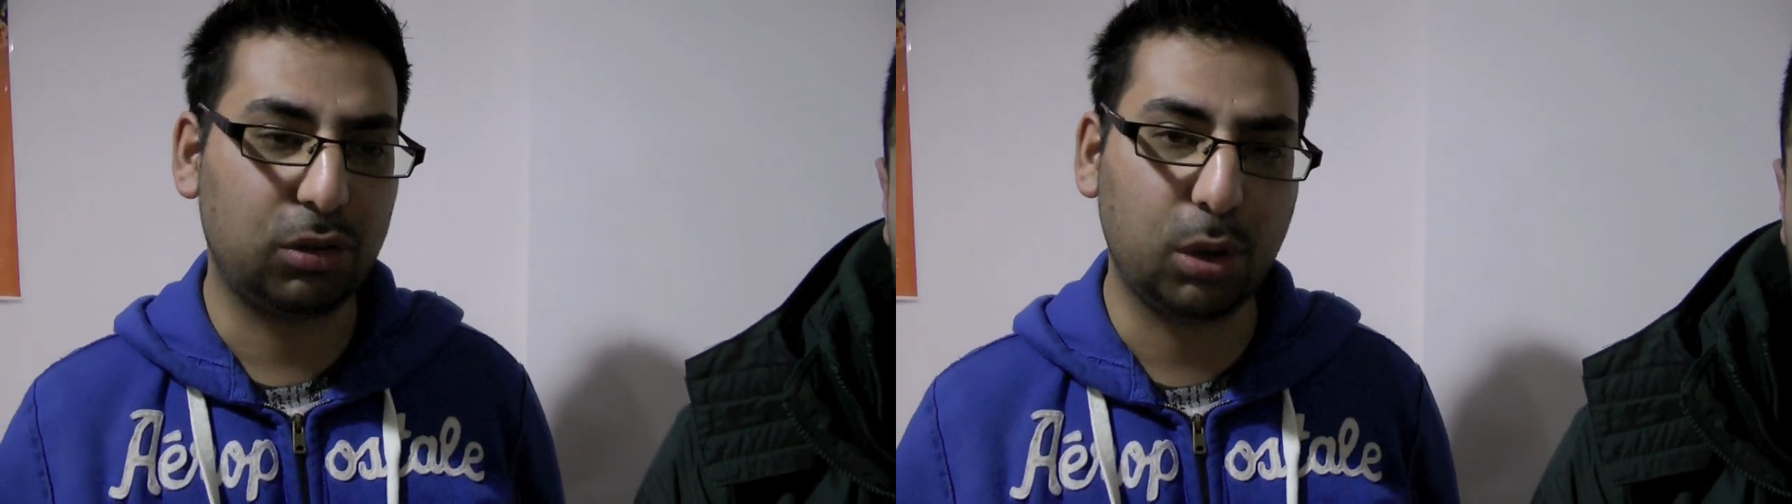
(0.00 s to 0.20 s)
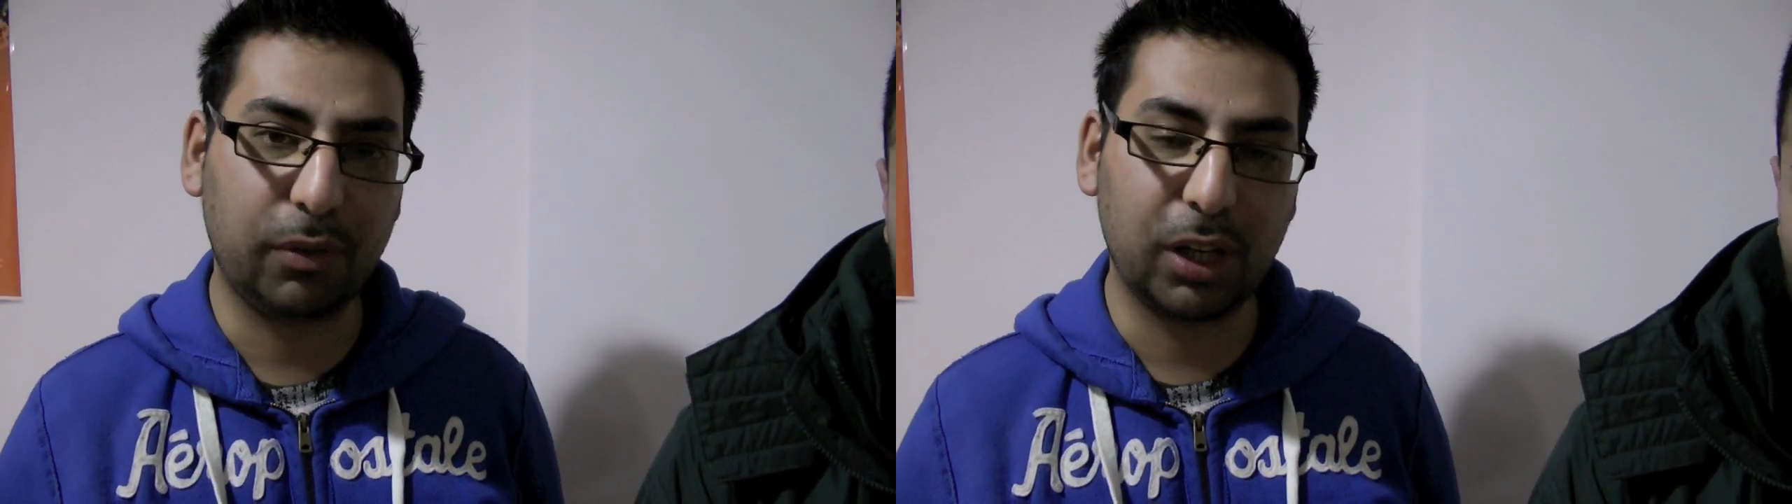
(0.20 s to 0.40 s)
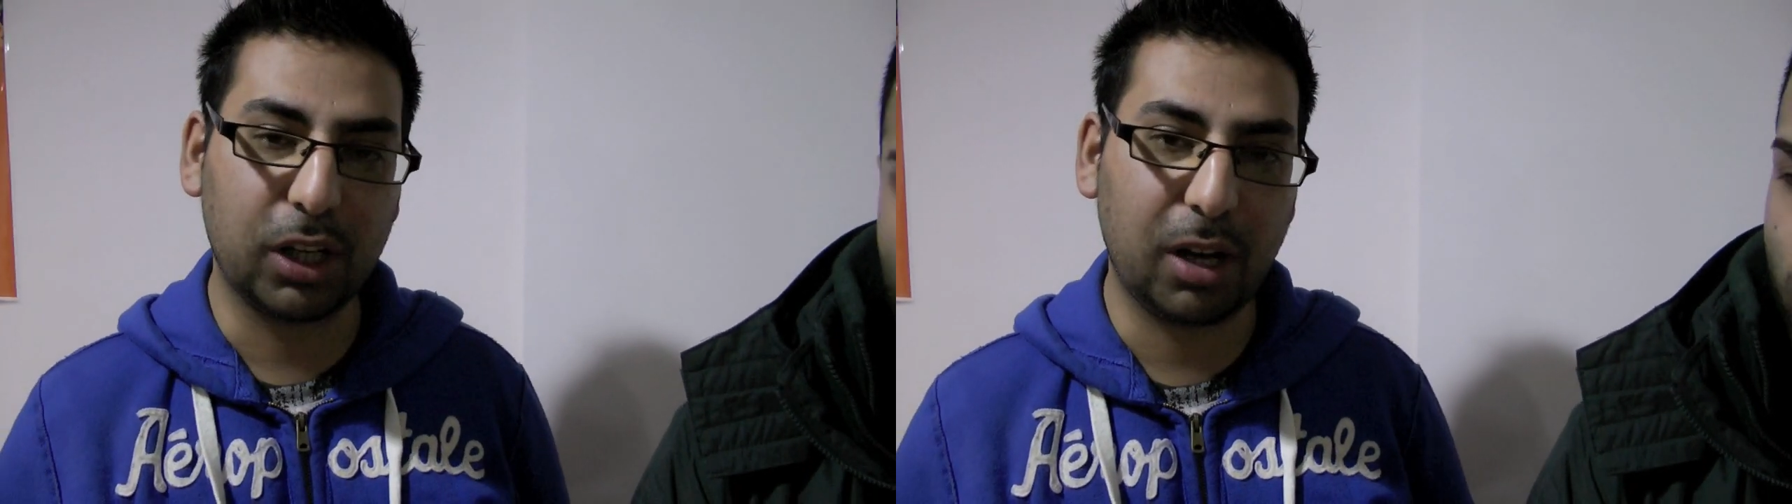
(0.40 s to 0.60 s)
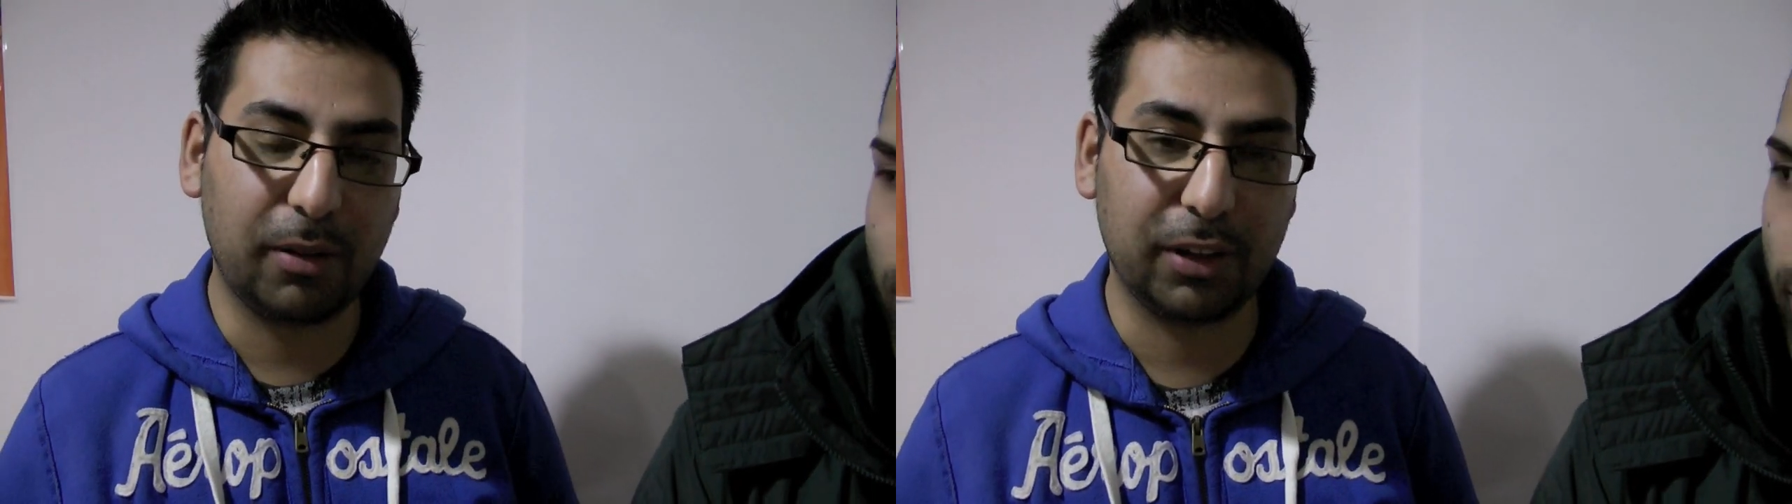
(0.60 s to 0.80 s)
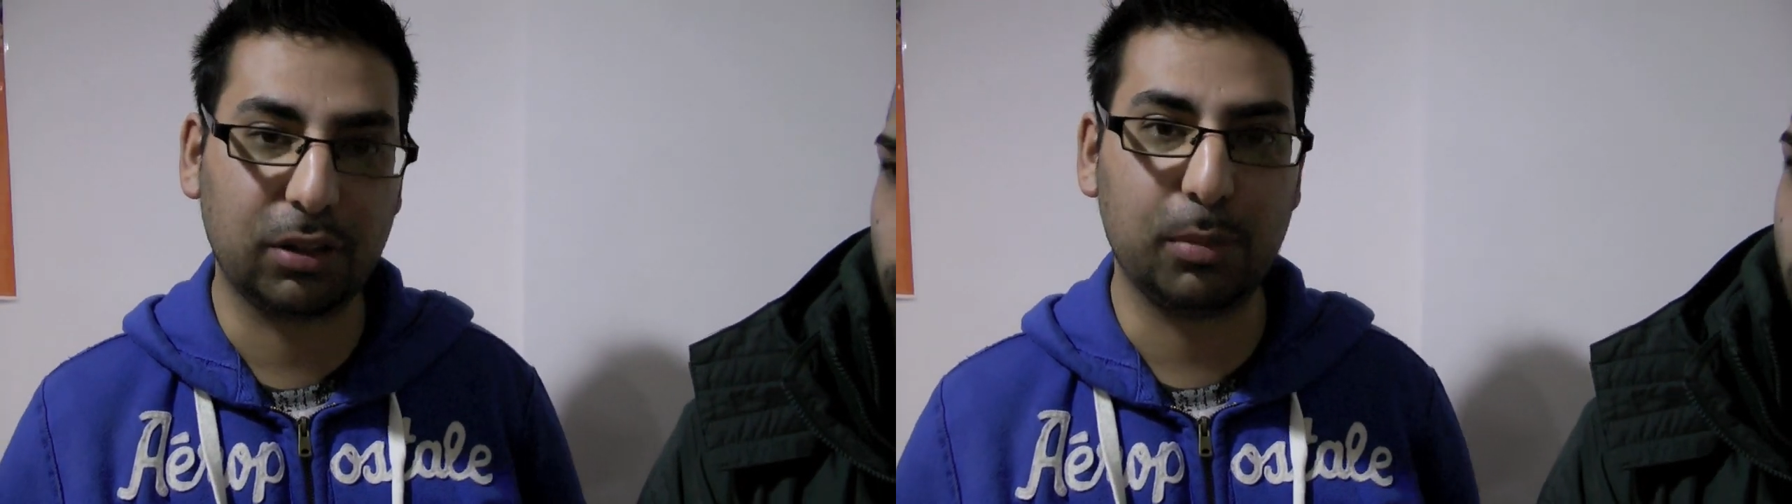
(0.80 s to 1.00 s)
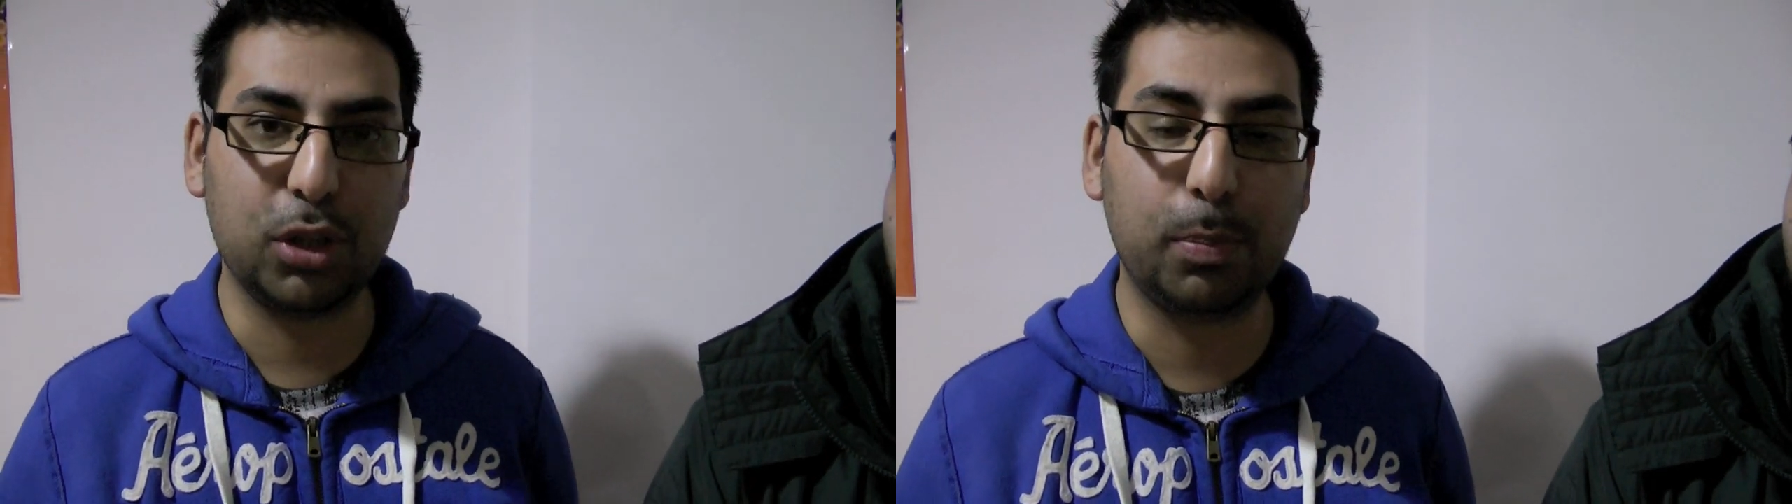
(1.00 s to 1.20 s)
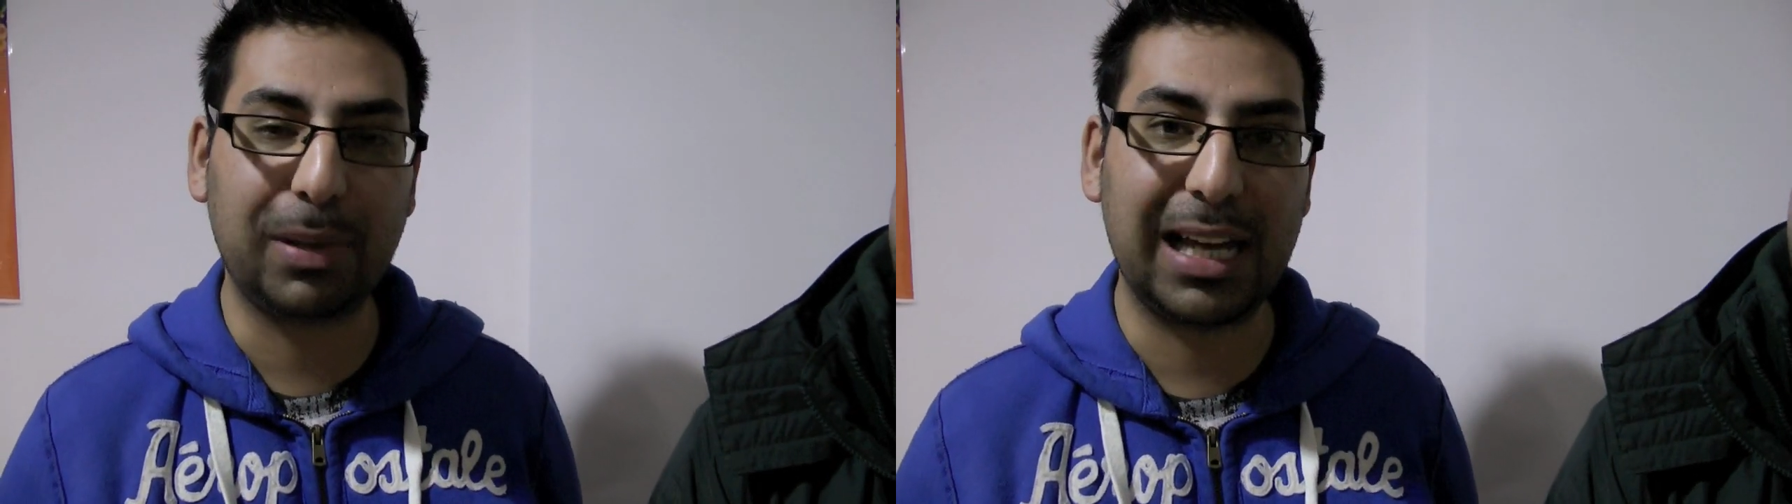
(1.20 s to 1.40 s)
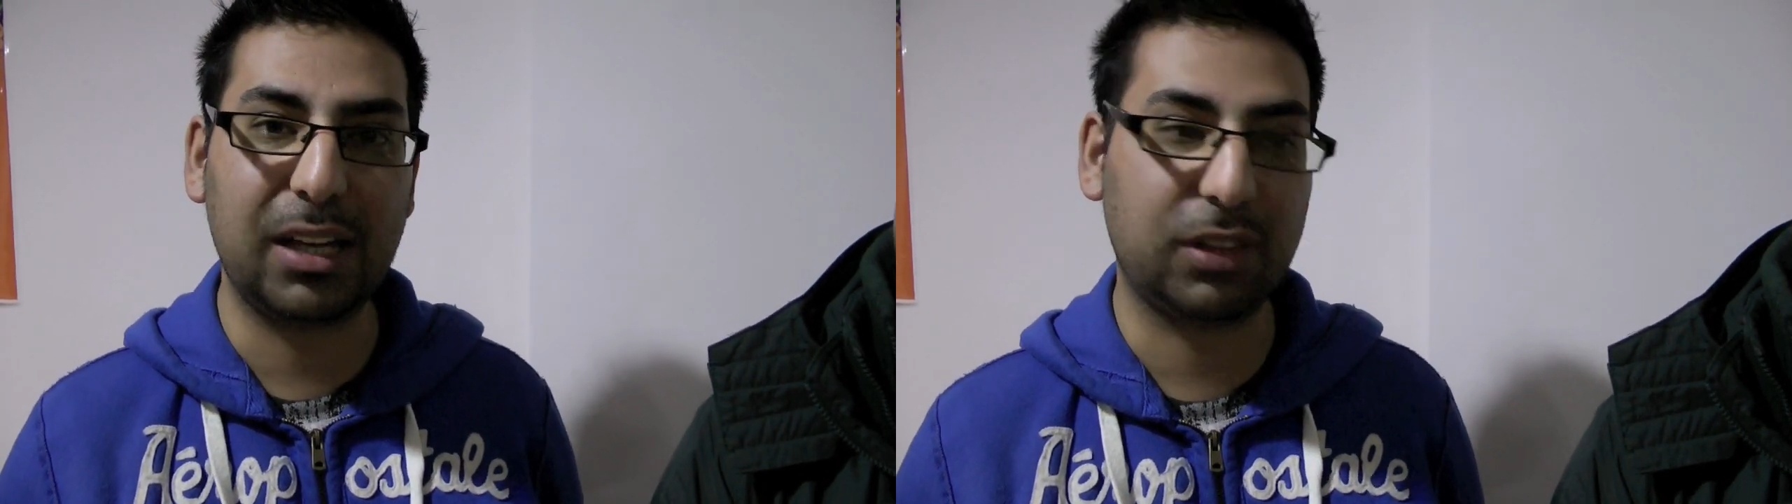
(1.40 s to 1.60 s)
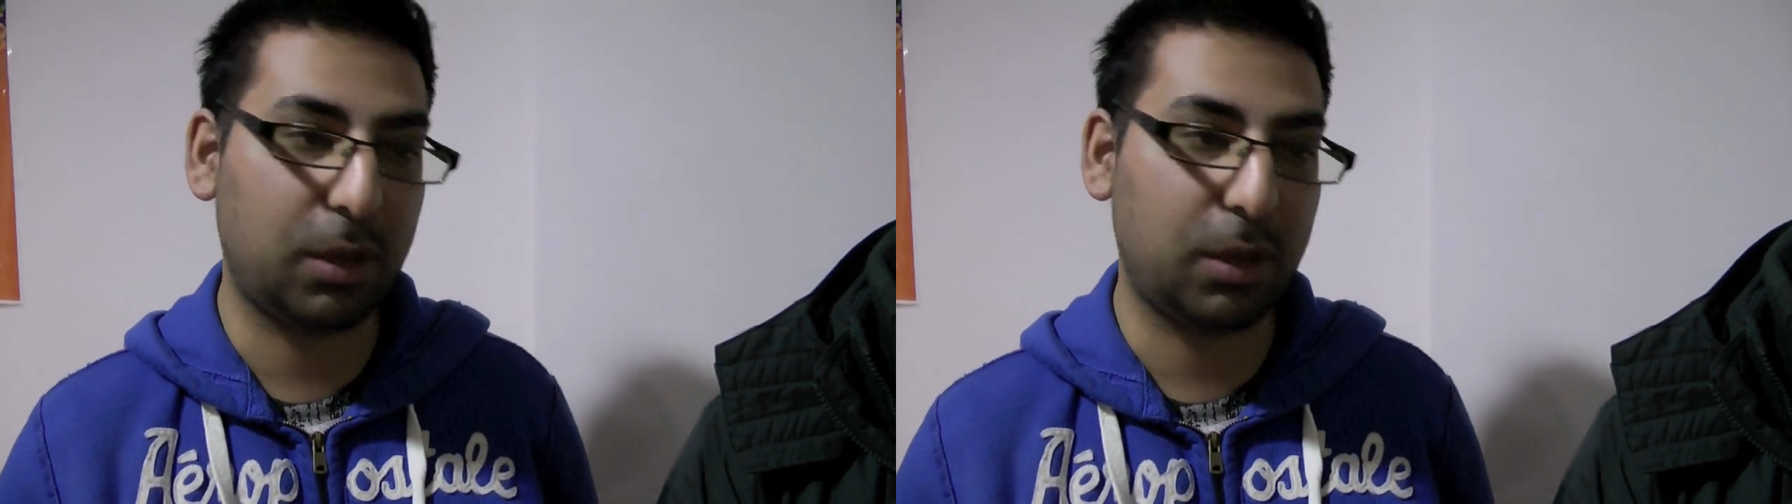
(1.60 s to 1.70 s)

sort of uncover some new players